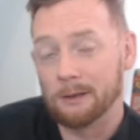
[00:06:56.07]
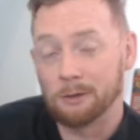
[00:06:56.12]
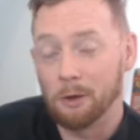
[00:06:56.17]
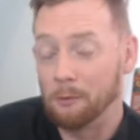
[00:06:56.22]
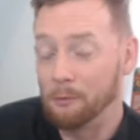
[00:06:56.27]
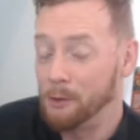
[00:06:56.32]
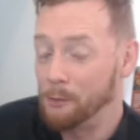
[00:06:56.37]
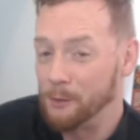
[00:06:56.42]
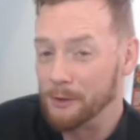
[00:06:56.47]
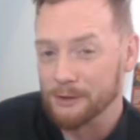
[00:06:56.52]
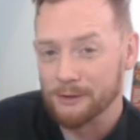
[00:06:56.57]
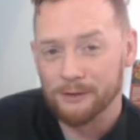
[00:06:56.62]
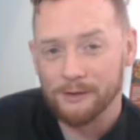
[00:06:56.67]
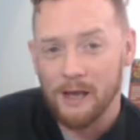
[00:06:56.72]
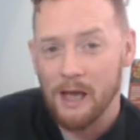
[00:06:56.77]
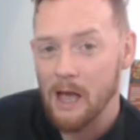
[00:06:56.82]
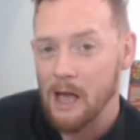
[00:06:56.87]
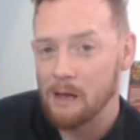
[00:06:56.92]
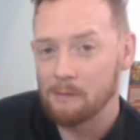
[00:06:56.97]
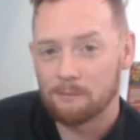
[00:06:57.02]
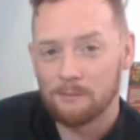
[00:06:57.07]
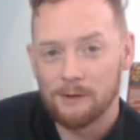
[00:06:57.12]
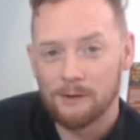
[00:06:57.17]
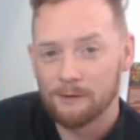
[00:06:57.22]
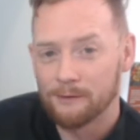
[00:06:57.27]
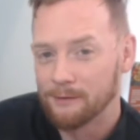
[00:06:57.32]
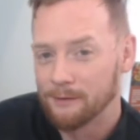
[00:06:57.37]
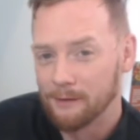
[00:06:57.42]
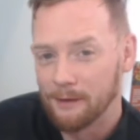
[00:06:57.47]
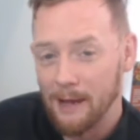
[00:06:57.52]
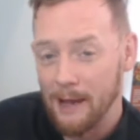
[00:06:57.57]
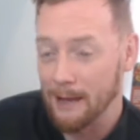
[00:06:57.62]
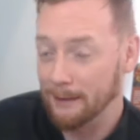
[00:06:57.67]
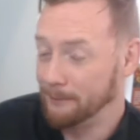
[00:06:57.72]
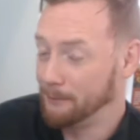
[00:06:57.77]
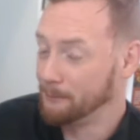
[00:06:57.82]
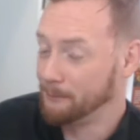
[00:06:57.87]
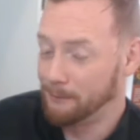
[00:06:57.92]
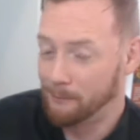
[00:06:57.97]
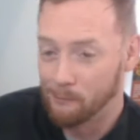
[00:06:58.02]
don't know what's going to happen here. I
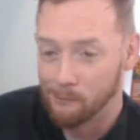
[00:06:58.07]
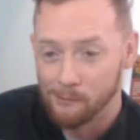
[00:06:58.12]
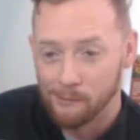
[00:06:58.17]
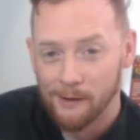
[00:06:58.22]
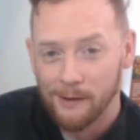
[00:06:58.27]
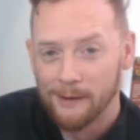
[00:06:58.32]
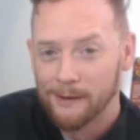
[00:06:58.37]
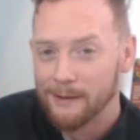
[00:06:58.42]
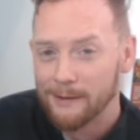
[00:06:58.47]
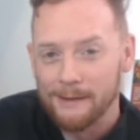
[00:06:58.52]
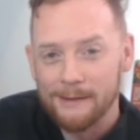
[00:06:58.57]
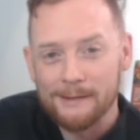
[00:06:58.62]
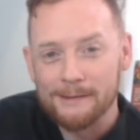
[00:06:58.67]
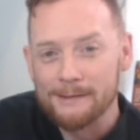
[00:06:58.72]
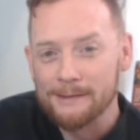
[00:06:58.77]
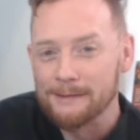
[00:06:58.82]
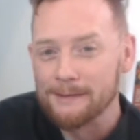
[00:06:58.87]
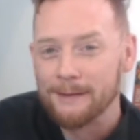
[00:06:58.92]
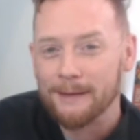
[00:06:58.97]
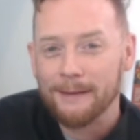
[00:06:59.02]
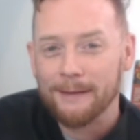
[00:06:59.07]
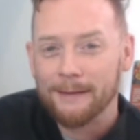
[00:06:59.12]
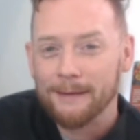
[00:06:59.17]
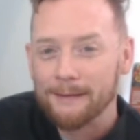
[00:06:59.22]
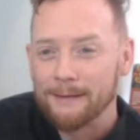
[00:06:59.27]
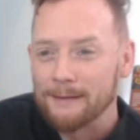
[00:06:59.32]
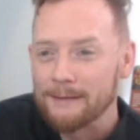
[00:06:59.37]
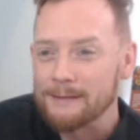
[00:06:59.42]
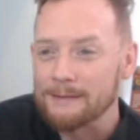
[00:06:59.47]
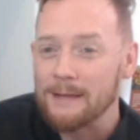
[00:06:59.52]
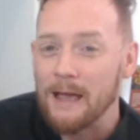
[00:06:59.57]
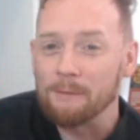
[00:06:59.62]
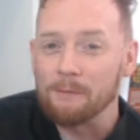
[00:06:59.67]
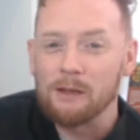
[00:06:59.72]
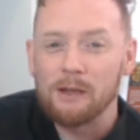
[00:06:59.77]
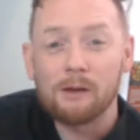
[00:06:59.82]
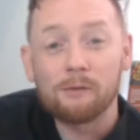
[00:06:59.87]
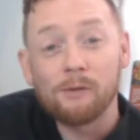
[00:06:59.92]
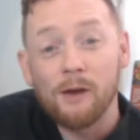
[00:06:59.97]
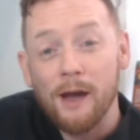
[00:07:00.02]
don't know. Is Sami
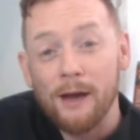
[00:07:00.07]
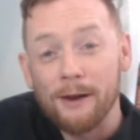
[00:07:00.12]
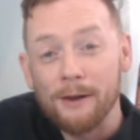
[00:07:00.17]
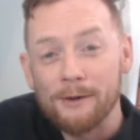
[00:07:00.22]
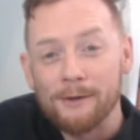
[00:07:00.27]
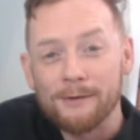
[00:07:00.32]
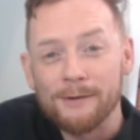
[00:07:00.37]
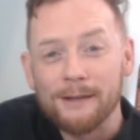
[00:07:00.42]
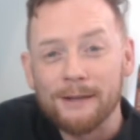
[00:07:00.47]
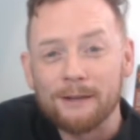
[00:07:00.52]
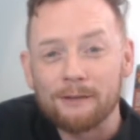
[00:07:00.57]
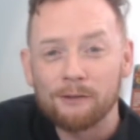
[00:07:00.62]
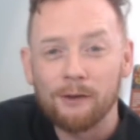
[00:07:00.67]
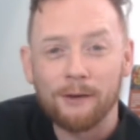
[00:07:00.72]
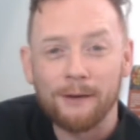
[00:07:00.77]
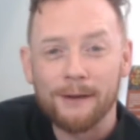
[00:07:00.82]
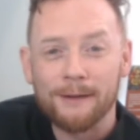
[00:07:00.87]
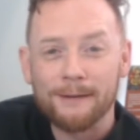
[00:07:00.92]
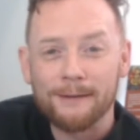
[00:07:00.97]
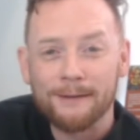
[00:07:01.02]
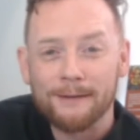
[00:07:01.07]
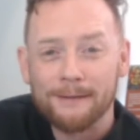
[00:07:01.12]
Guevara going to get done in